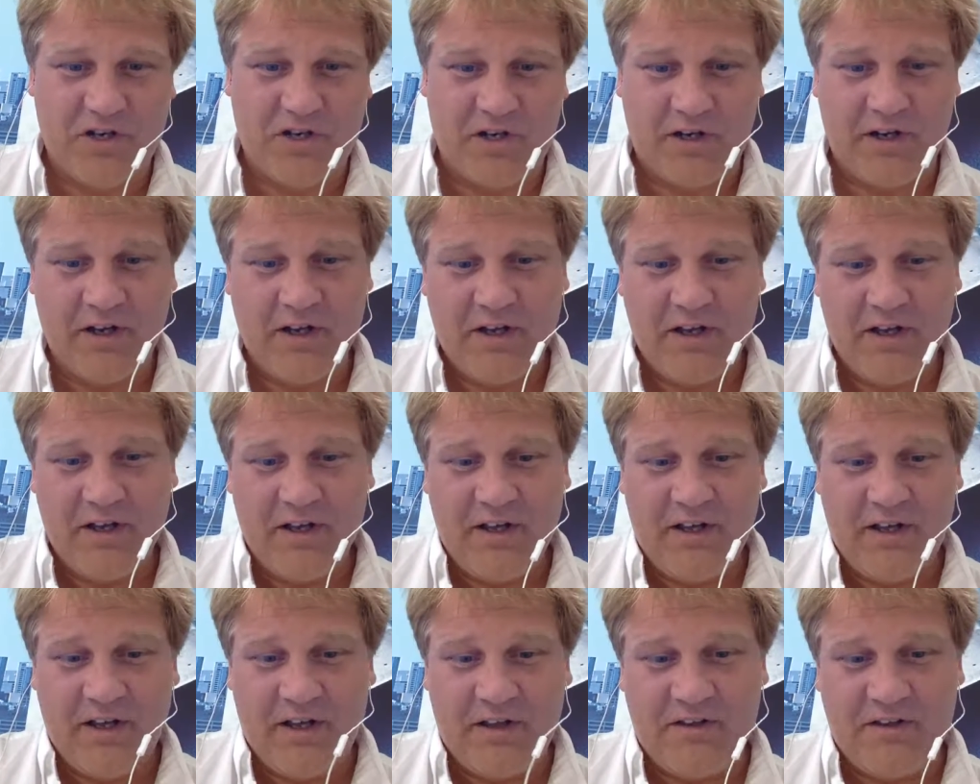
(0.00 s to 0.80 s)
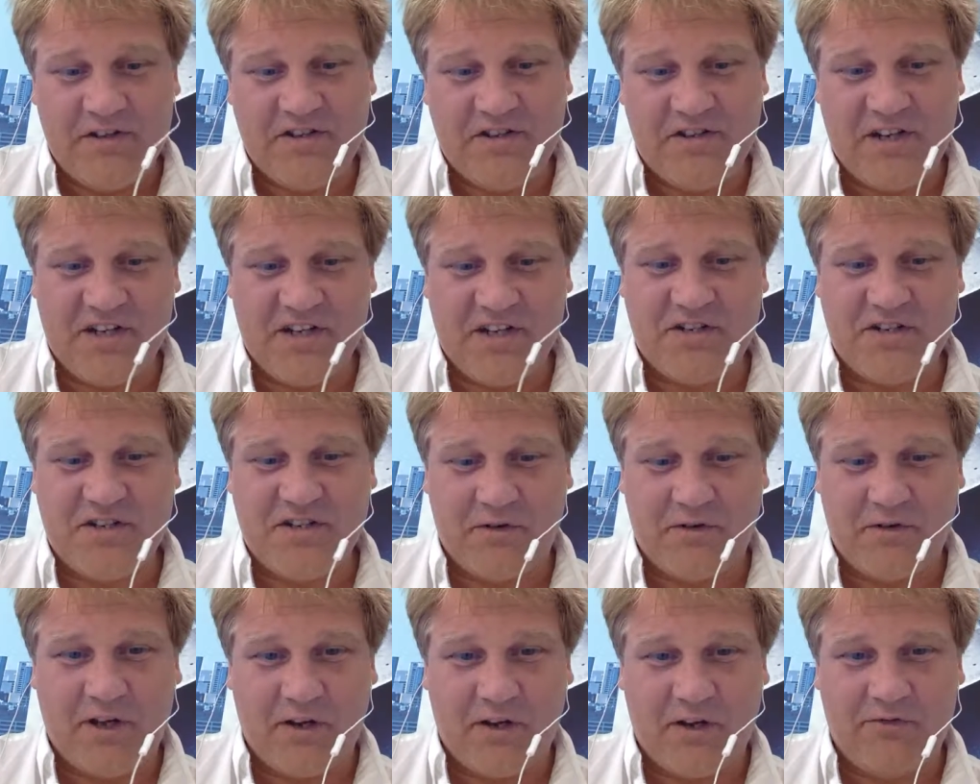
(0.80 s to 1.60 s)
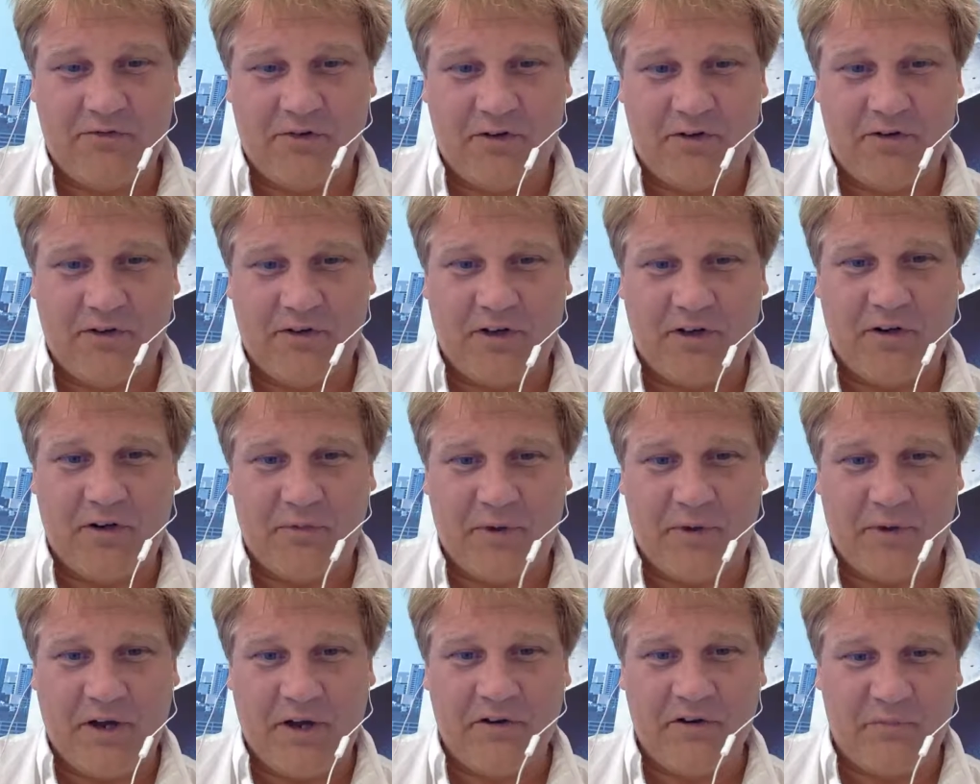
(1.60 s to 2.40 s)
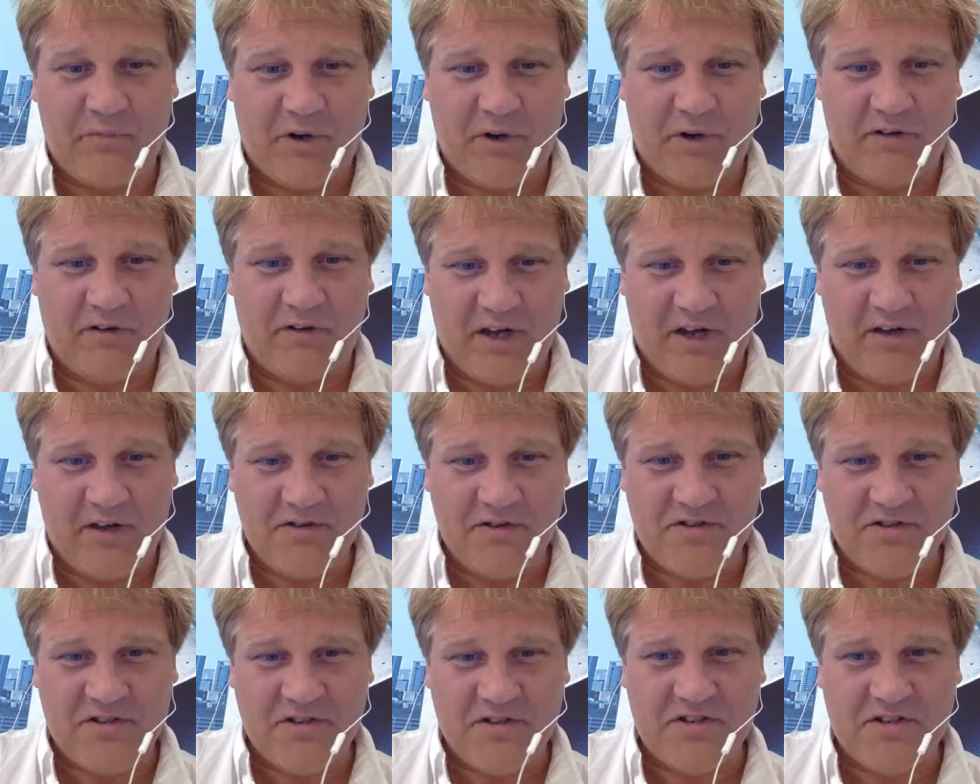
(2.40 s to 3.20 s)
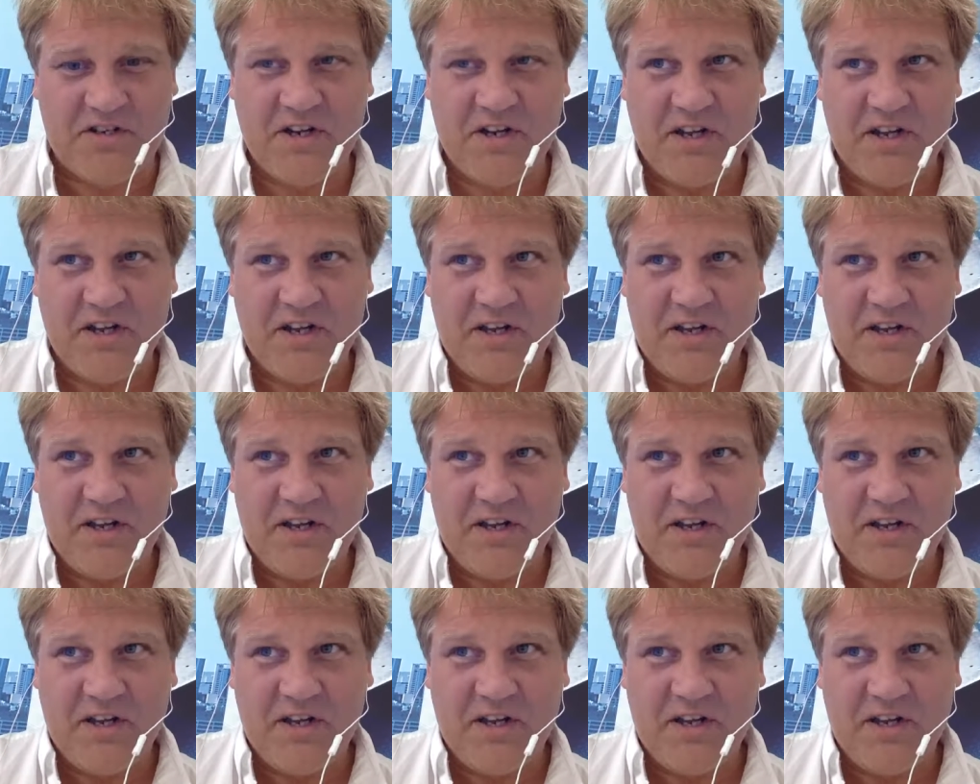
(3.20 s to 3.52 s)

And in this case, you're looking for little round brown houses